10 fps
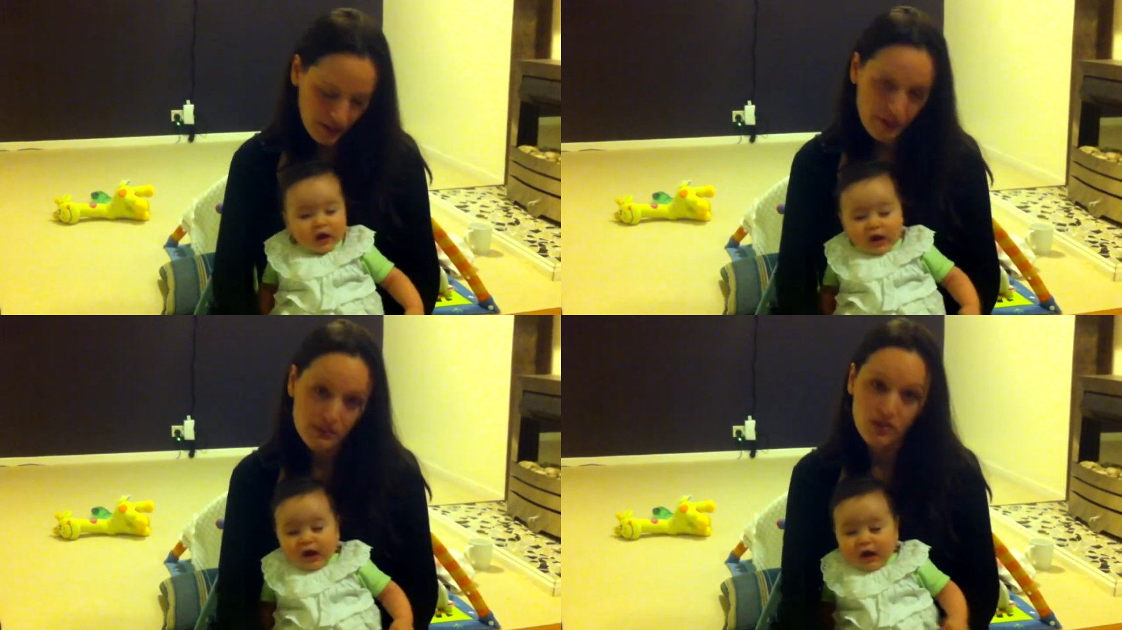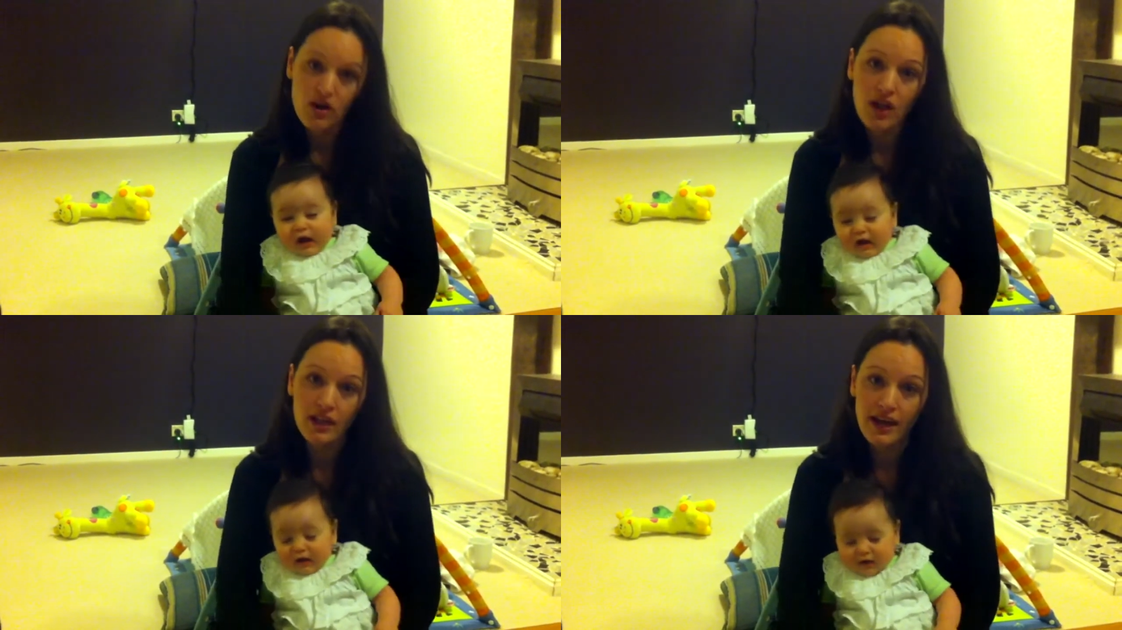Speaker 1: while he was on
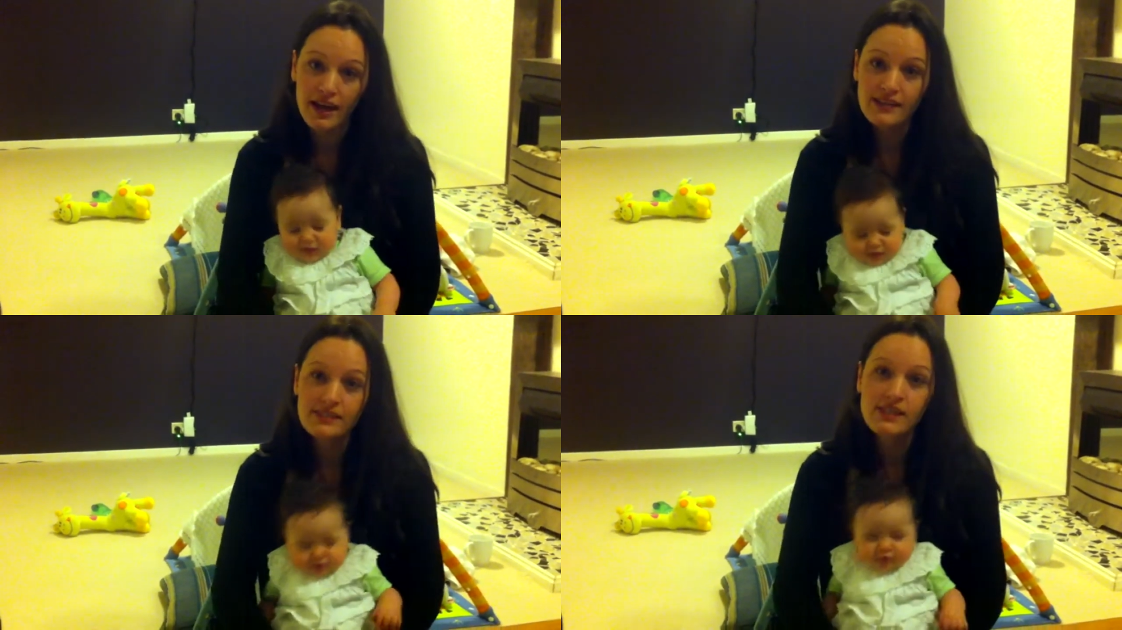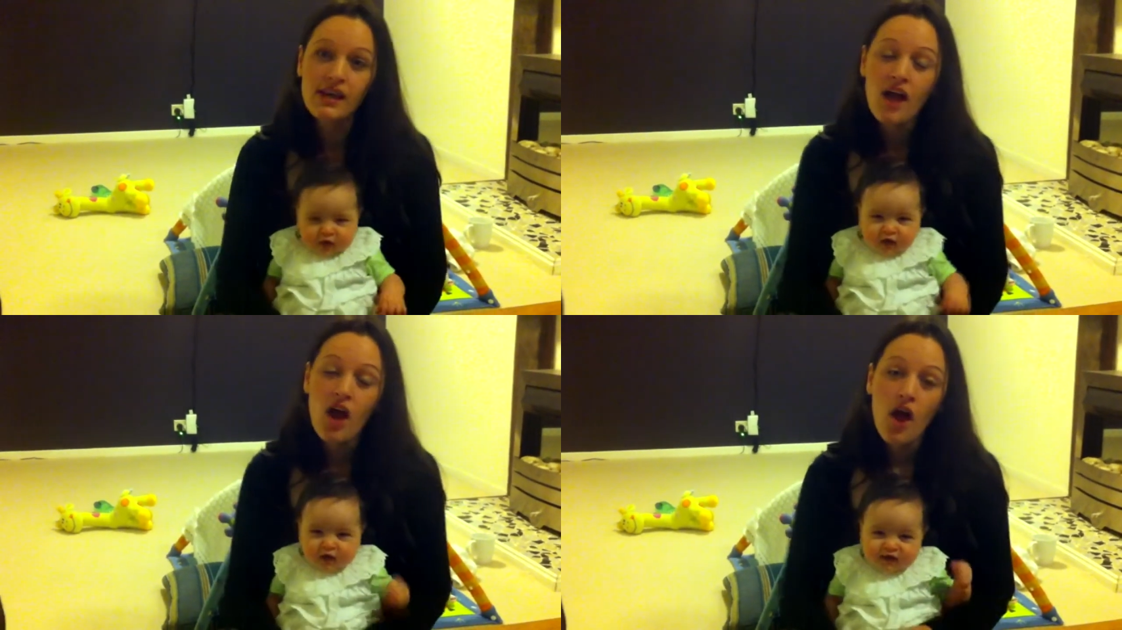holidays.
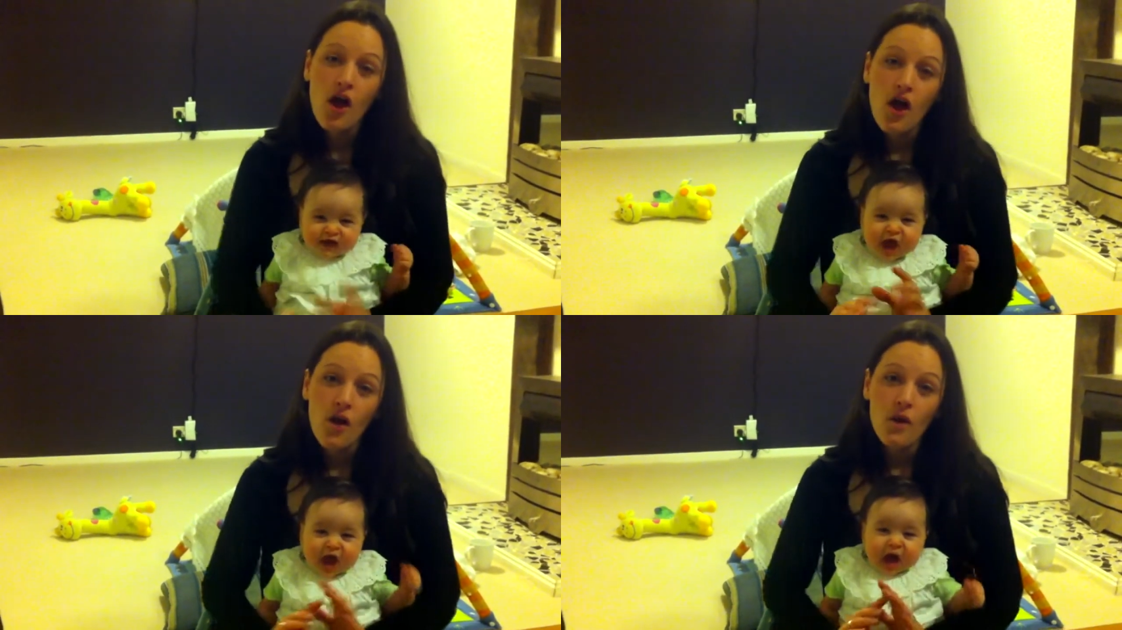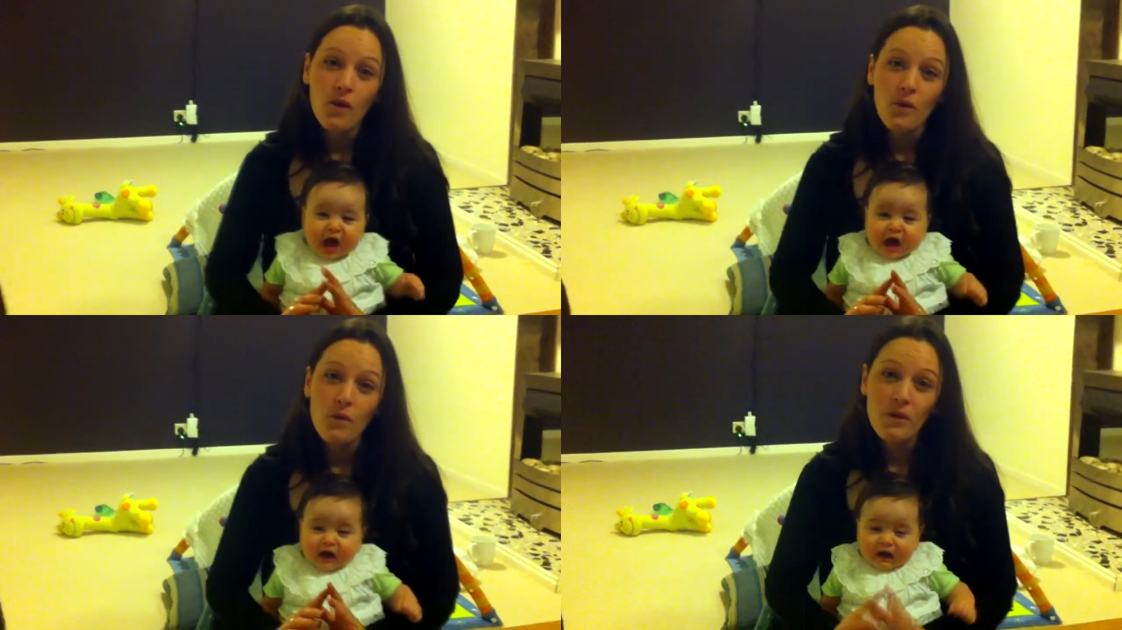
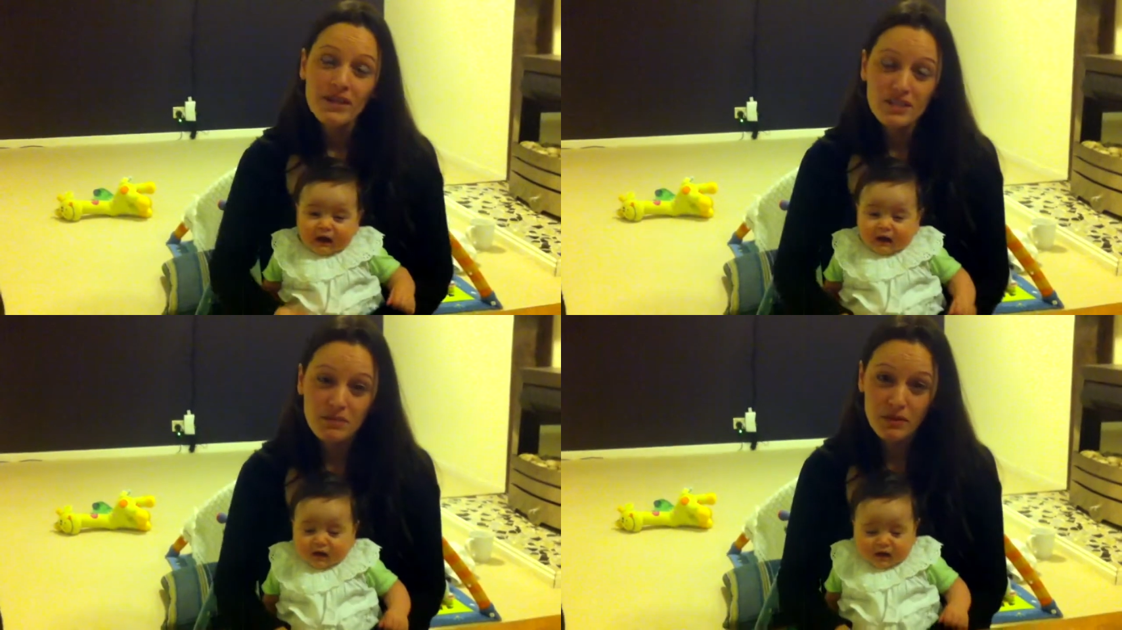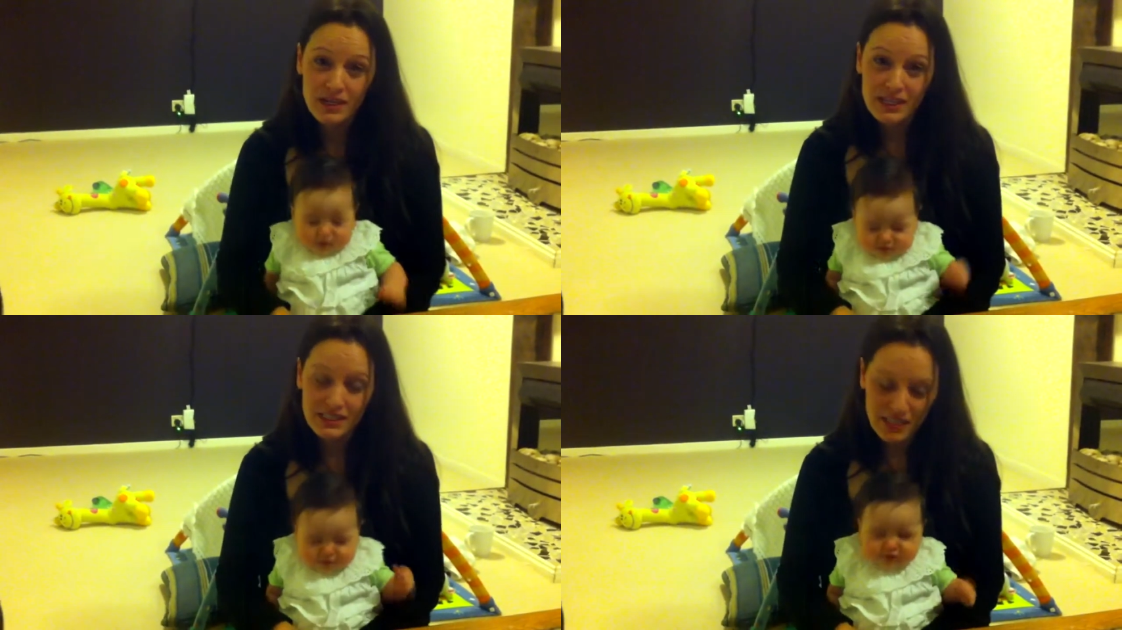Bless you. Went to put
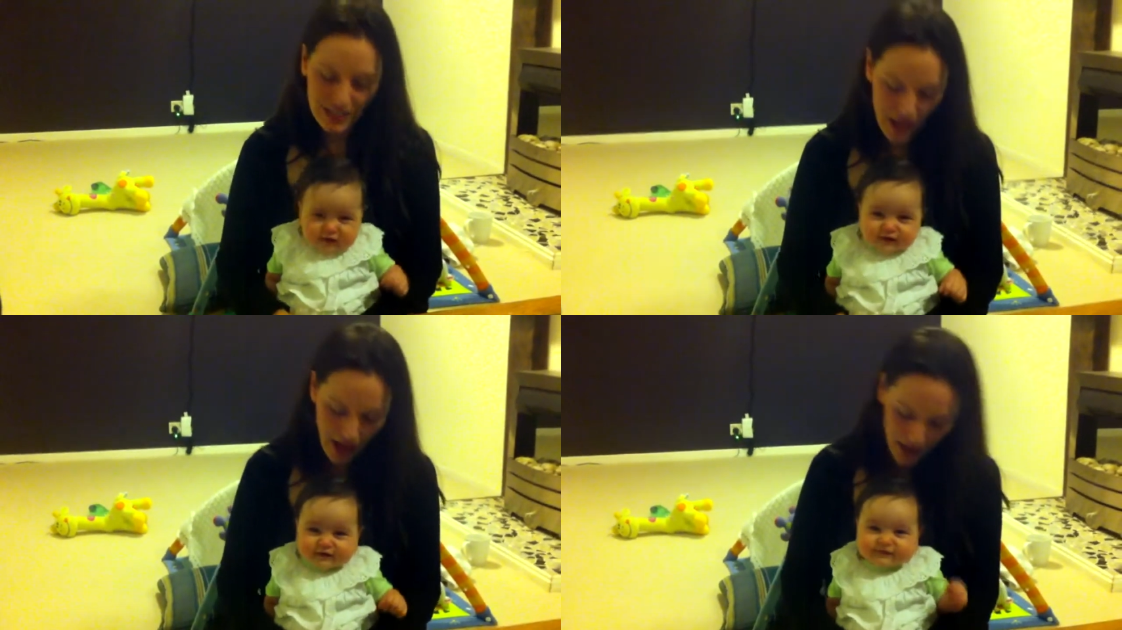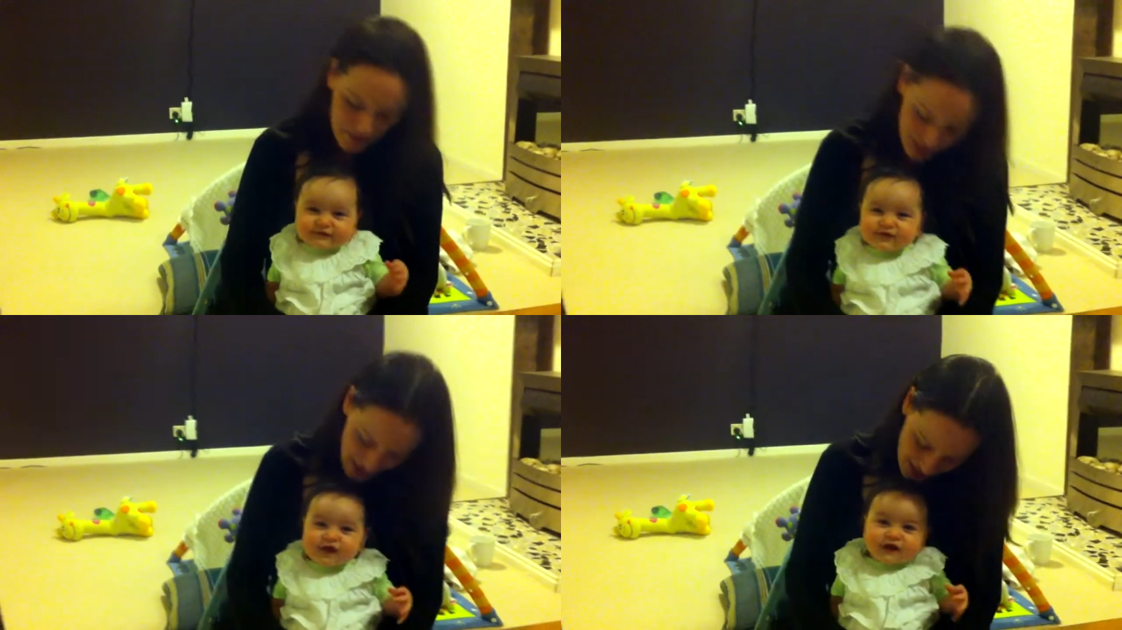it into the car. Bless
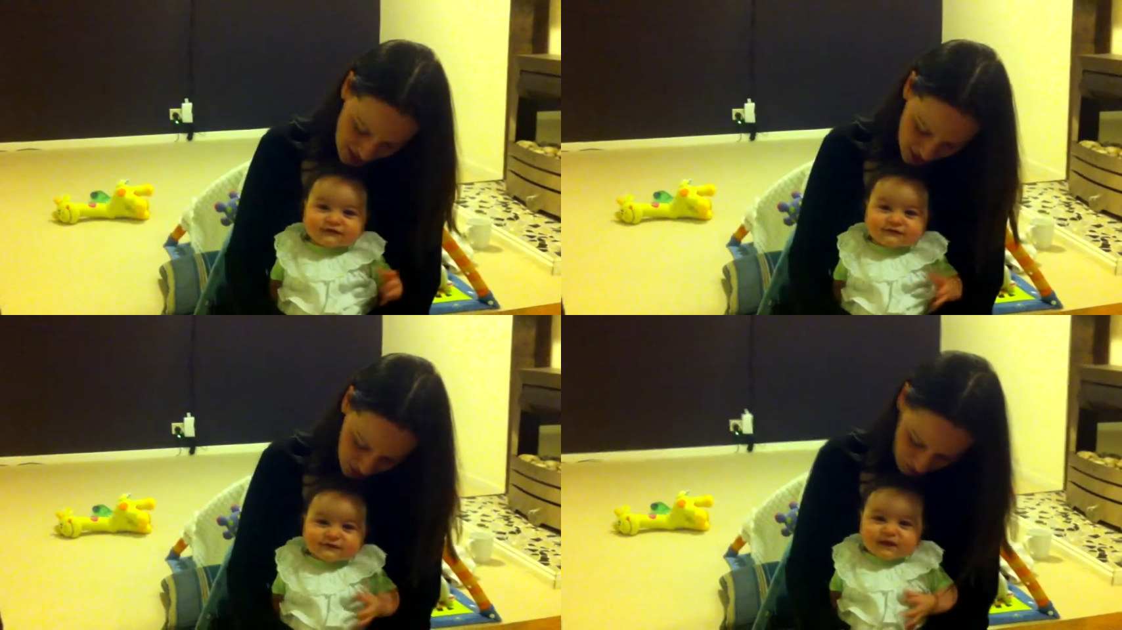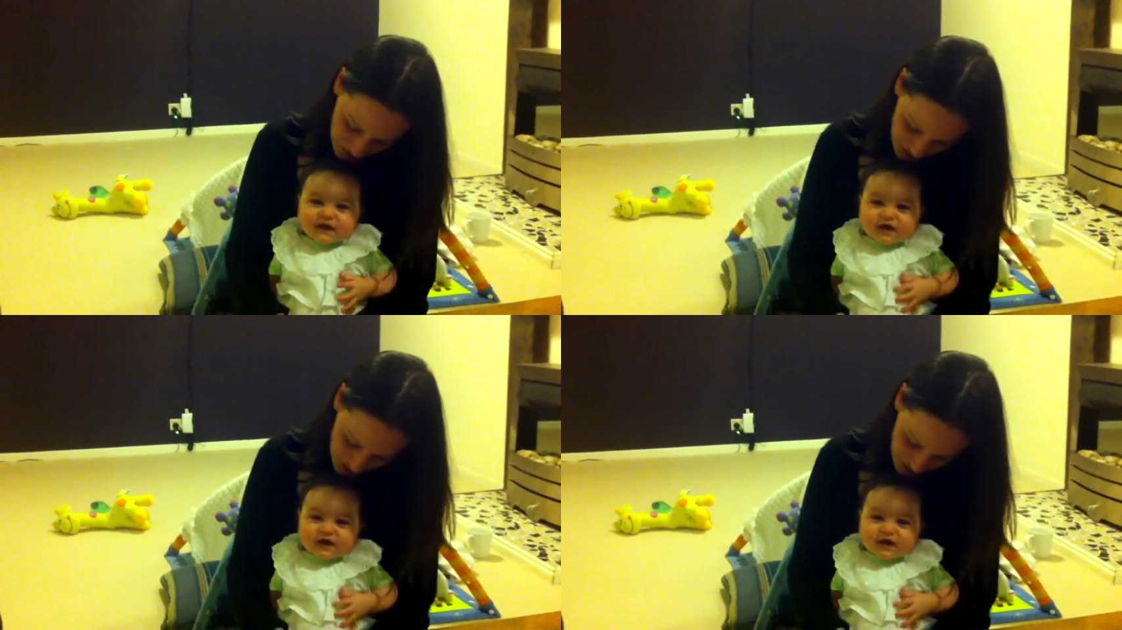you again.